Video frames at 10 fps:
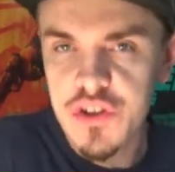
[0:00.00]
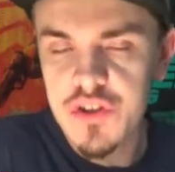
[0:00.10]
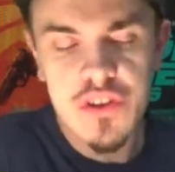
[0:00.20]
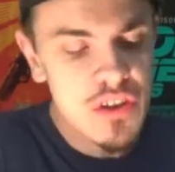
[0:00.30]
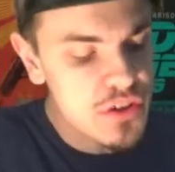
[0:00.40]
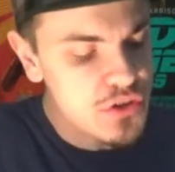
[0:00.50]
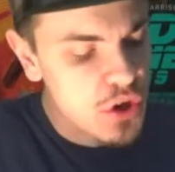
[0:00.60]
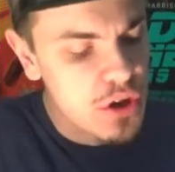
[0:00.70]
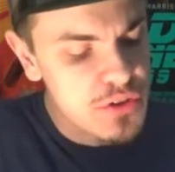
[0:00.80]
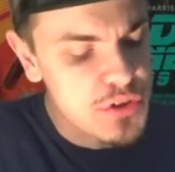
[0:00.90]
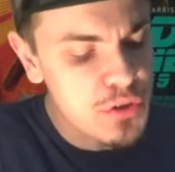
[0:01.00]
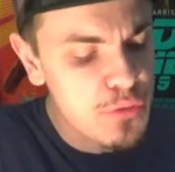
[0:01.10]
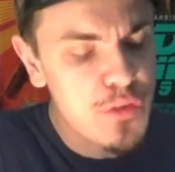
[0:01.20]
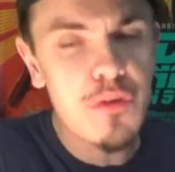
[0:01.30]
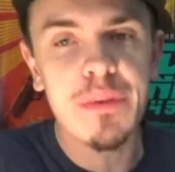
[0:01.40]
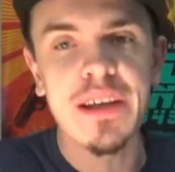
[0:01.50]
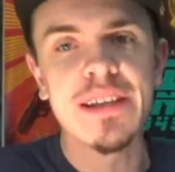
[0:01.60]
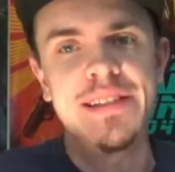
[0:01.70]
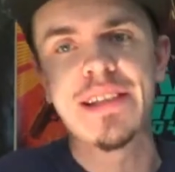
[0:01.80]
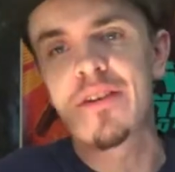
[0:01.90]
the Han Solo film
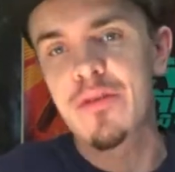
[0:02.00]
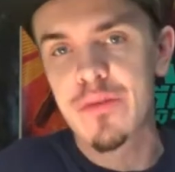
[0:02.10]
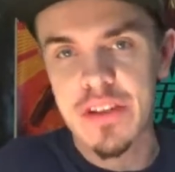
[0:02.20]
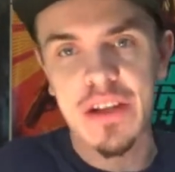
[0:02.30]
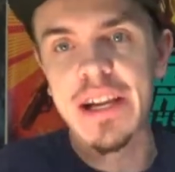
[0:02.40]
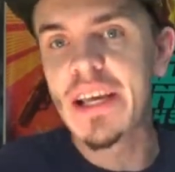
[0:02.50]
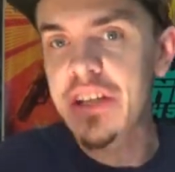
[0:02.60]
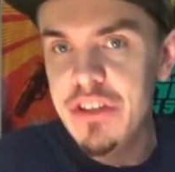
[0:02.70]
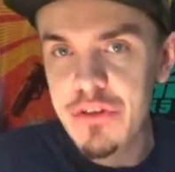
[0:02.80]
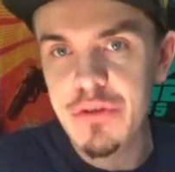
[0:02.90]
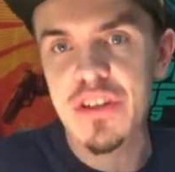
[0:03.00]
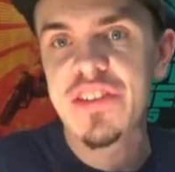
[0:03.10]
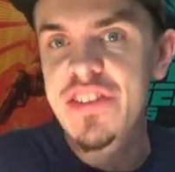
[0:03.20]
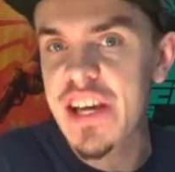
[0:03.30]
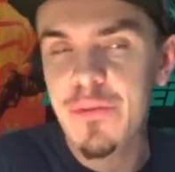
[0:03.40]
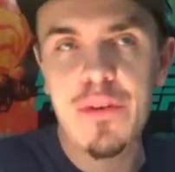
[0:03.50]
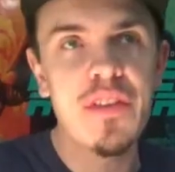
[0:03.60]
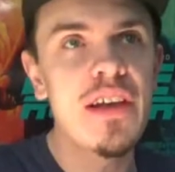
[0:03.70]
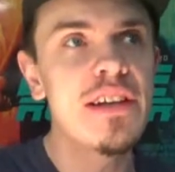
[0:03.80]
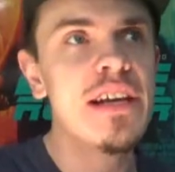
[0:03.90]
because there was a lot of issues on set with
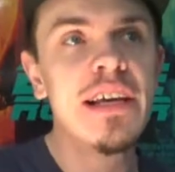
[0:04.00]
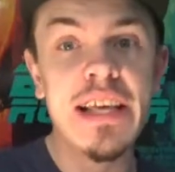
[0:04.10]
it.